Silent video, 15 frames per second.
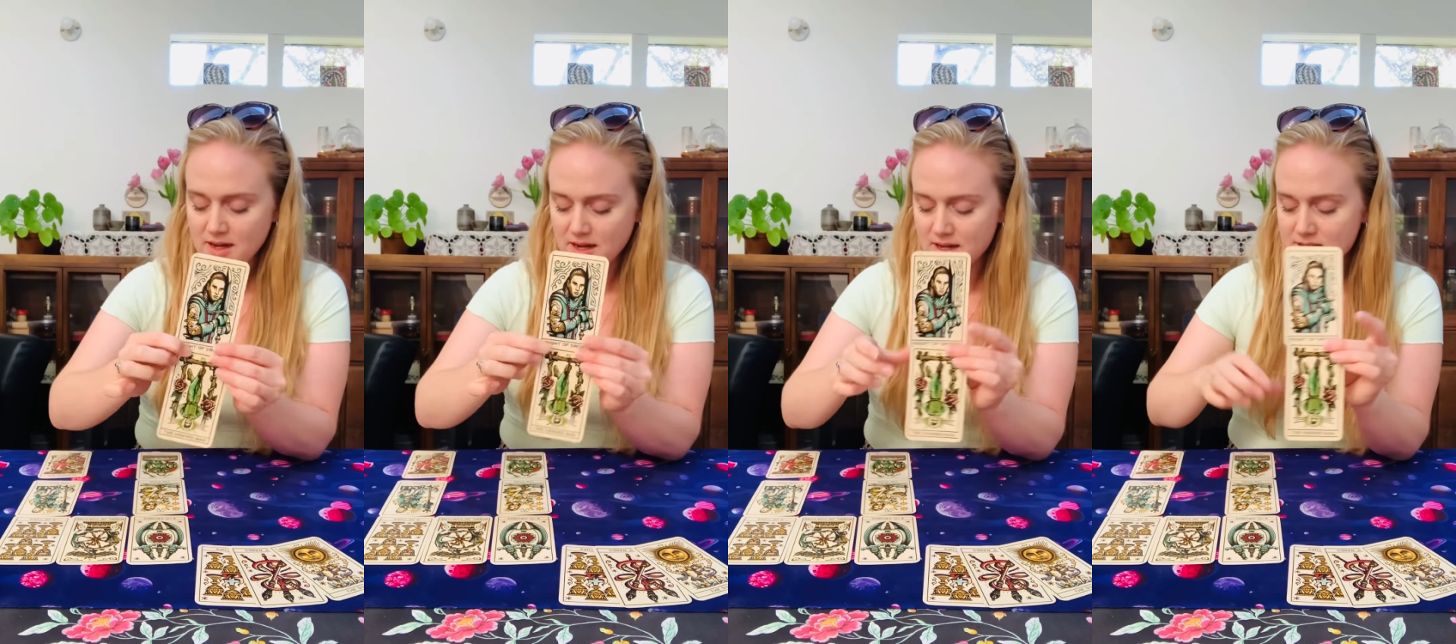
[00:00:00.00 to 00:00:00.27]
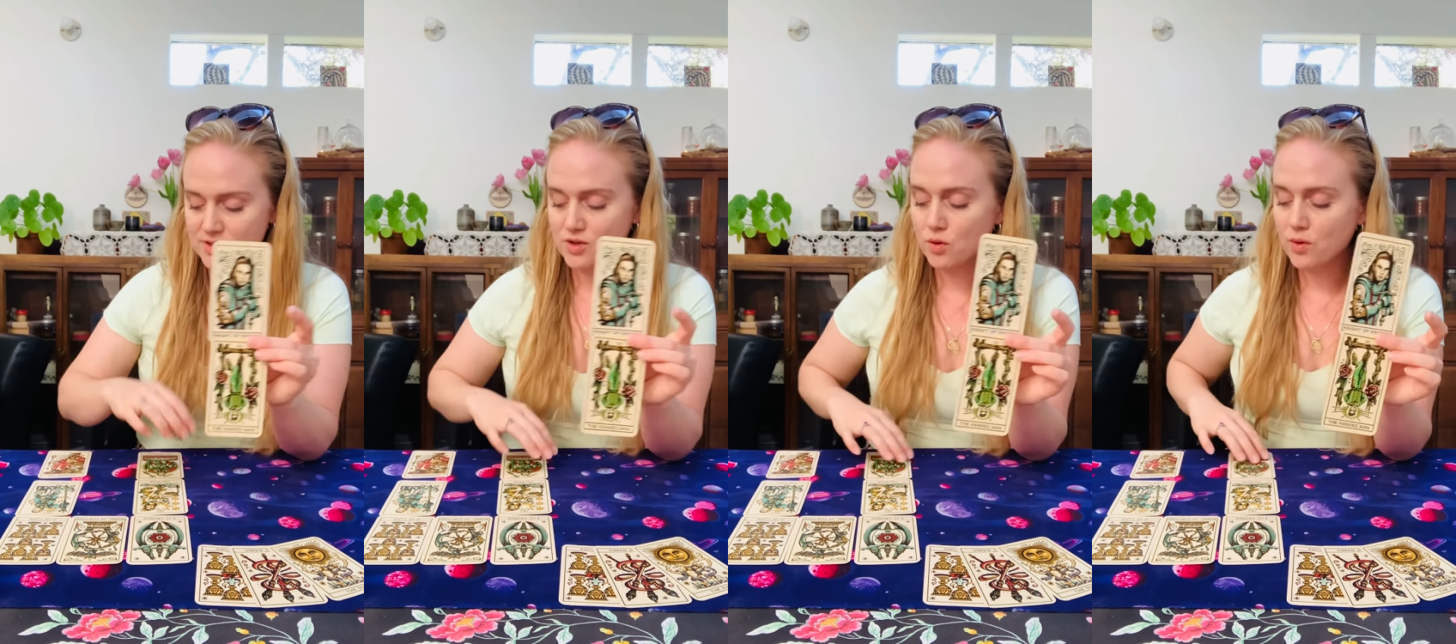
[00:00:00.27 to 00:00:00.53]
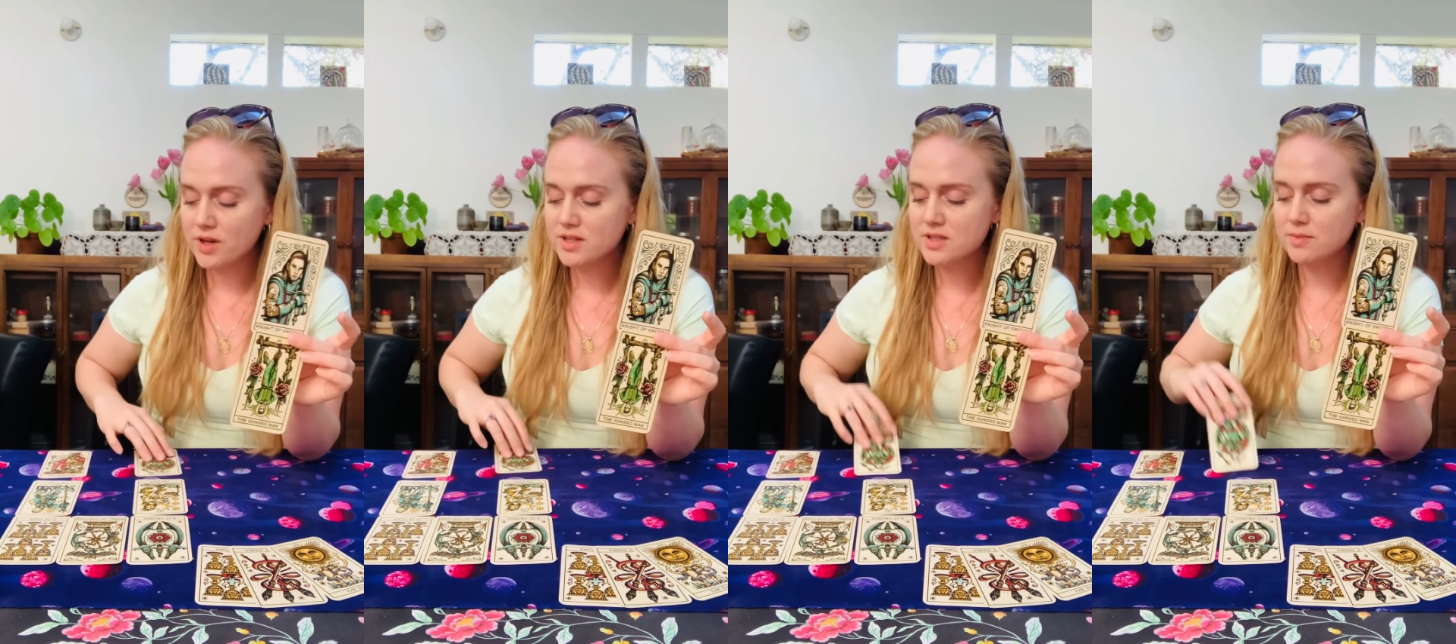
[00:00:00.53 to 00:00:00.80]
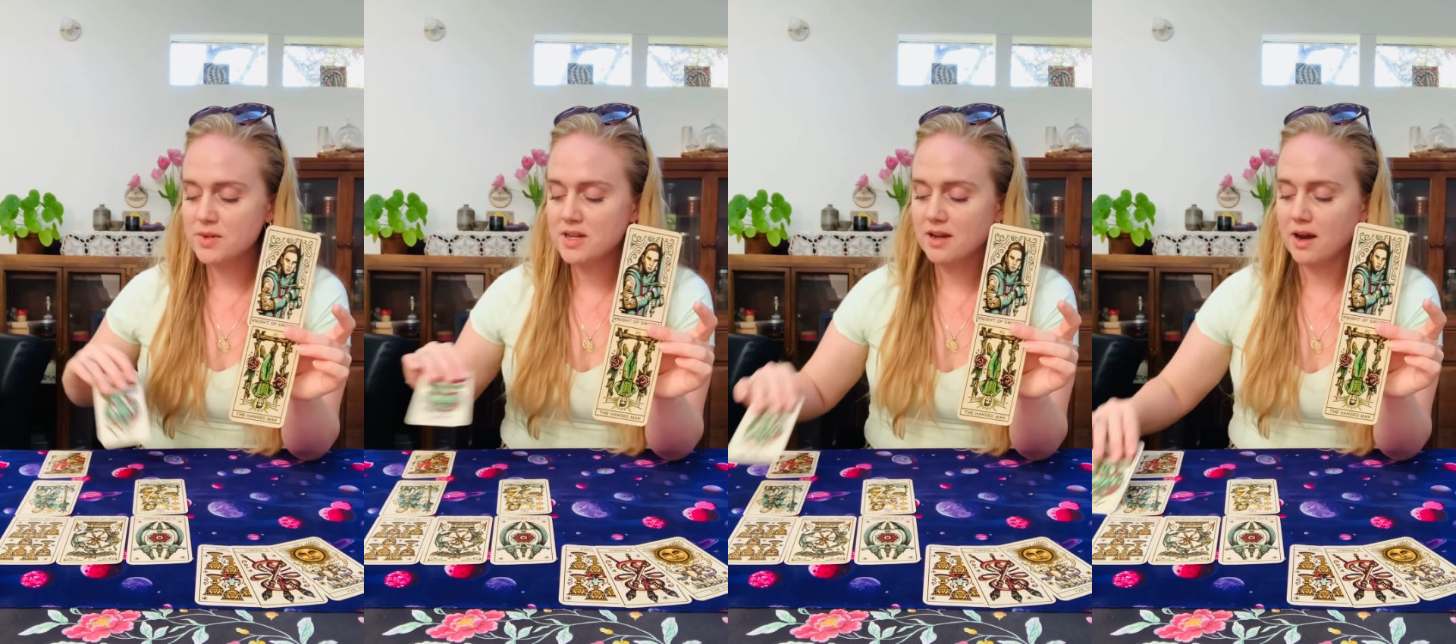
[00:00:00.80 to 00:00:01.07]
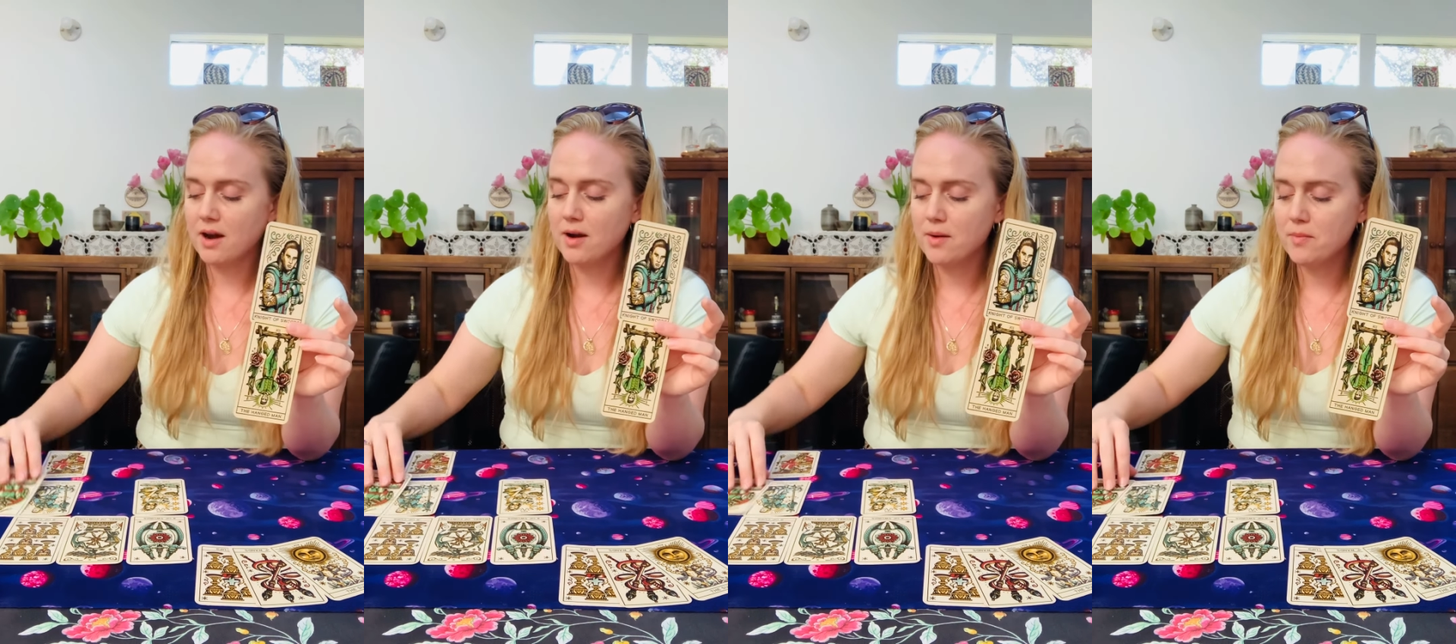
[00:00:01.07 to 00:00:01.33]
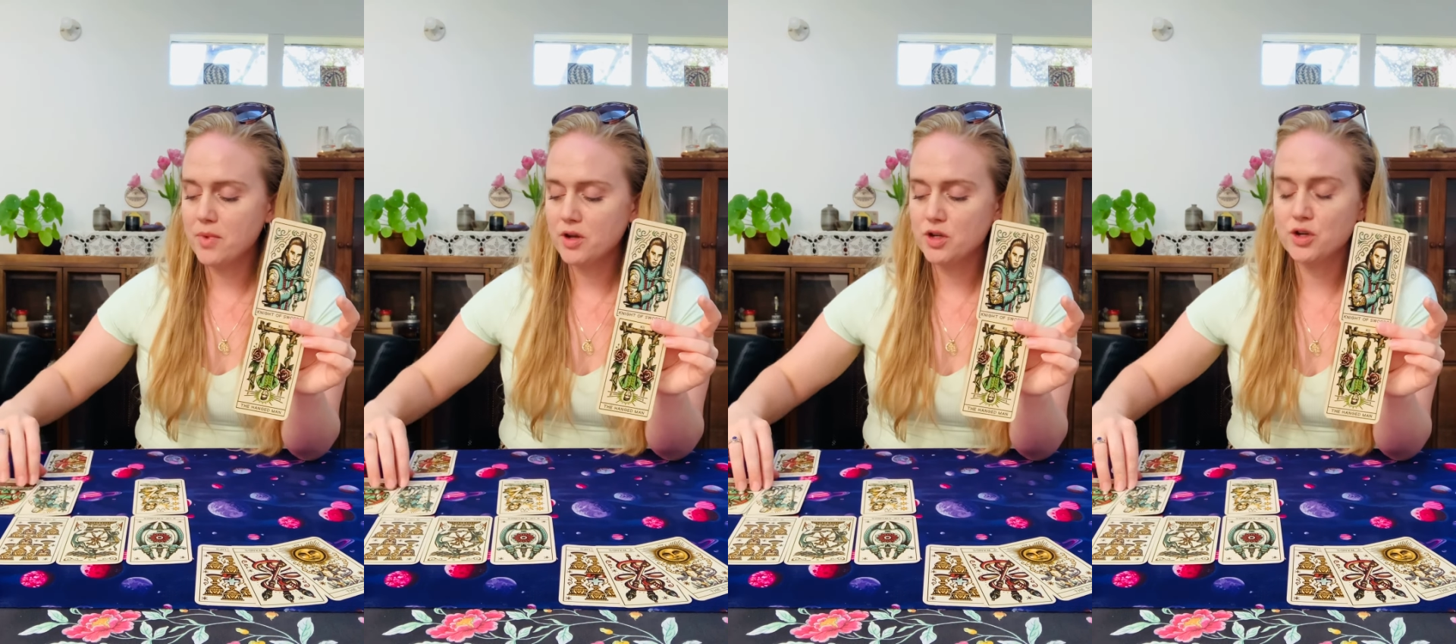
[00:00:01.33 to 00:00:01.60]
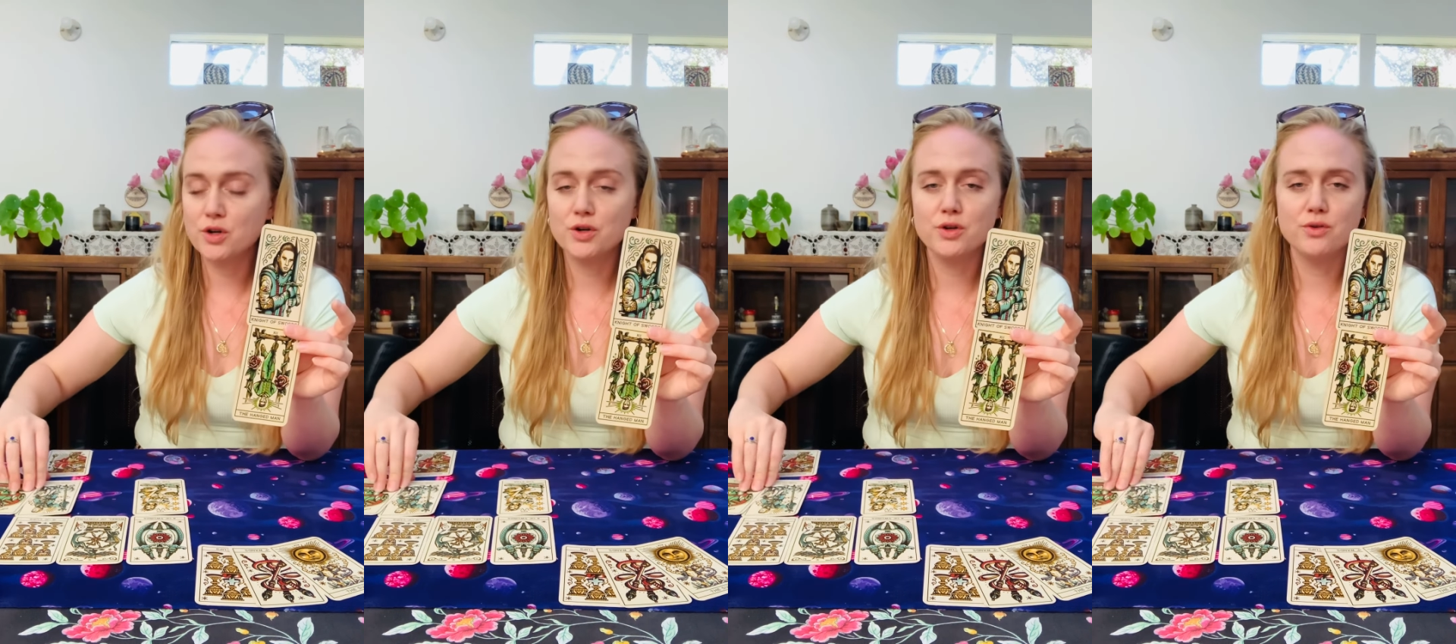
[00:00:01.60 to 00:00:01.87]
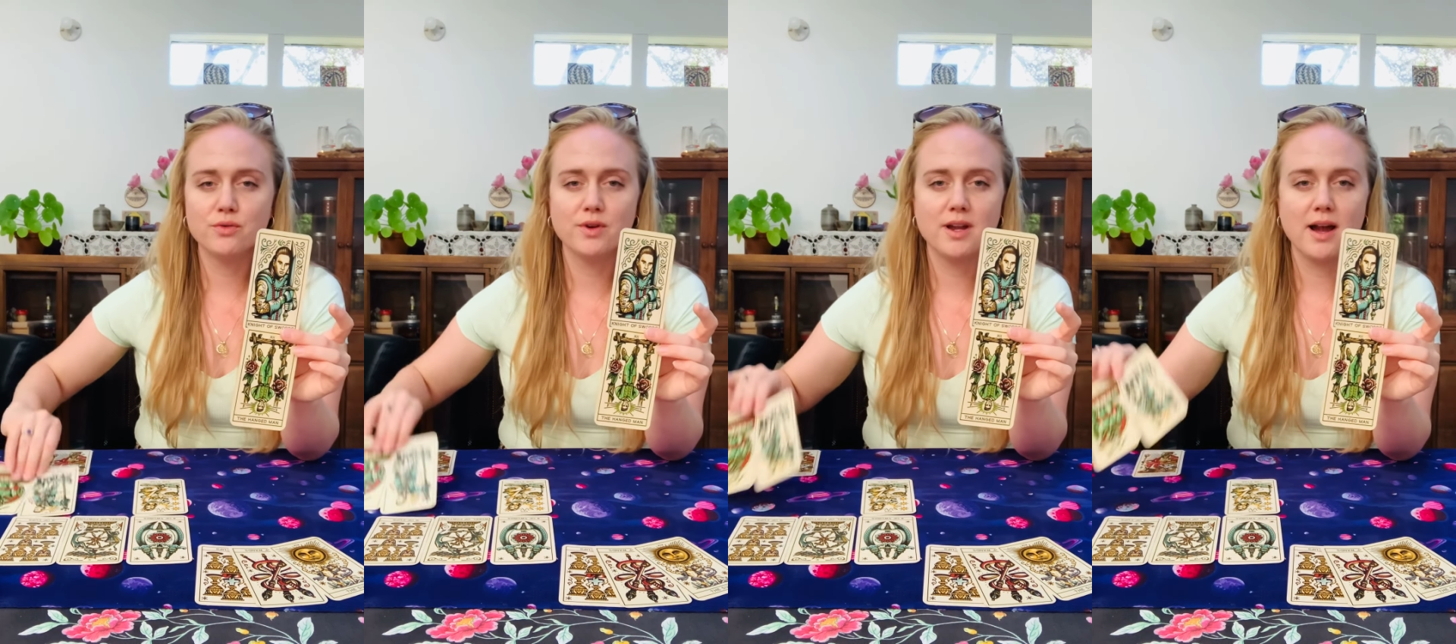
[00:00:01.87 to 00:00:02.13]
is going to become your new
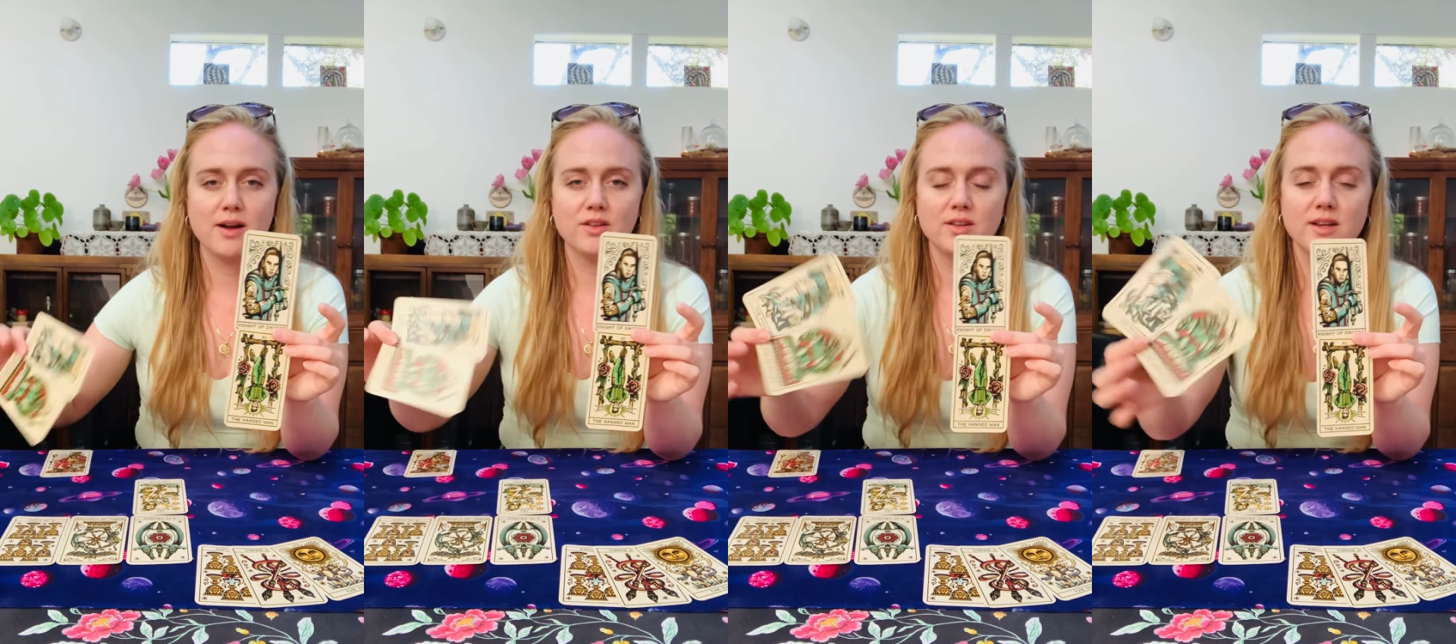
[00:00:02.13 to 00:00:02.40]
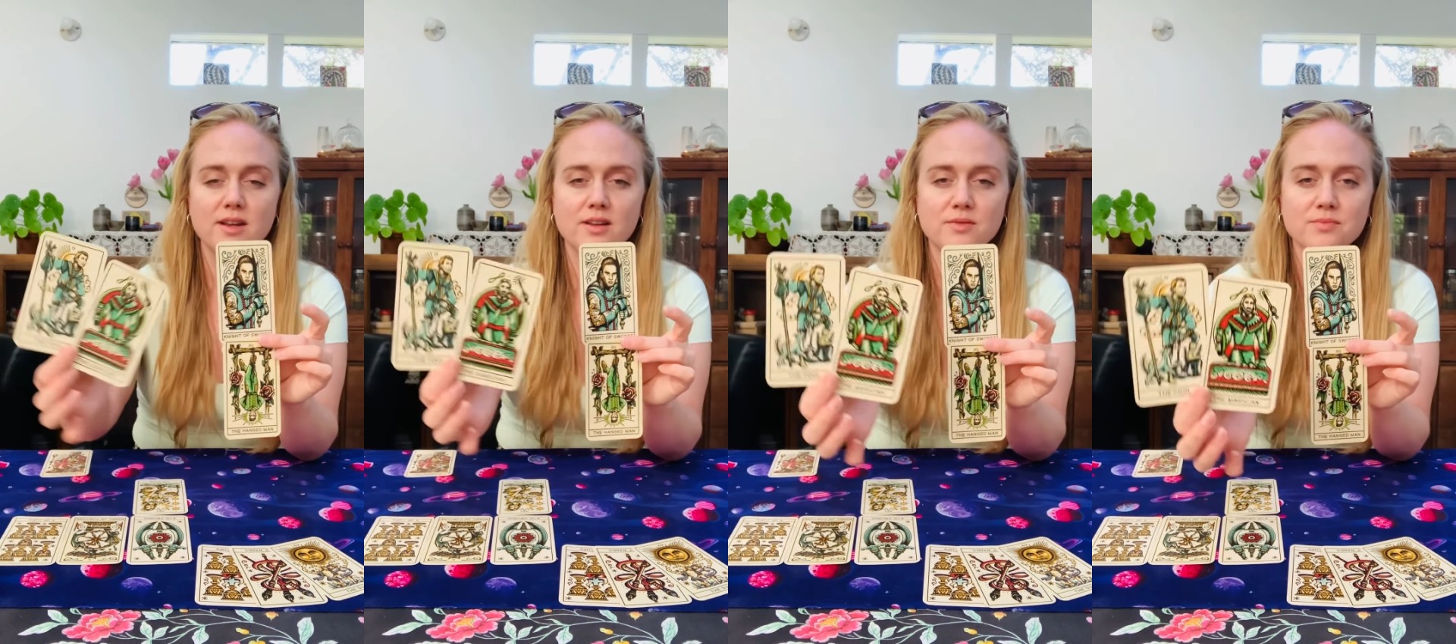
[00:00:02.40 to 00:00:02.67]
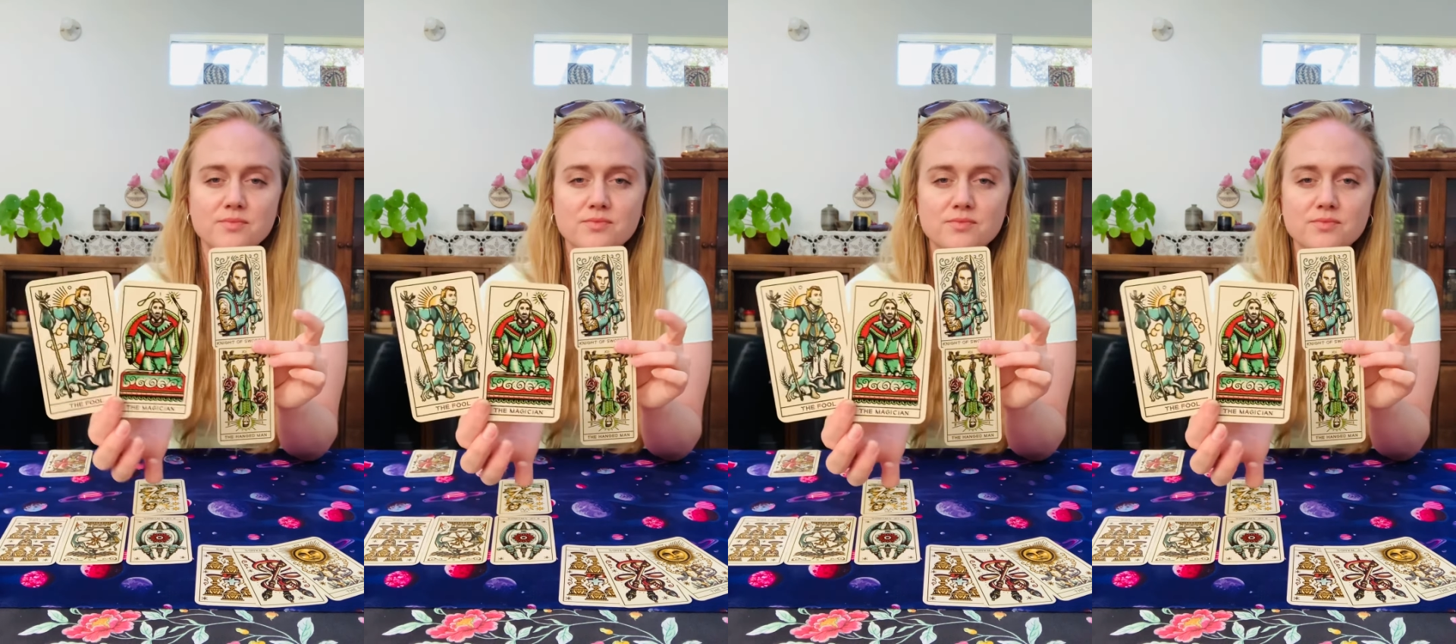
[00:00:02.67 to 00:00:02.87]
reality.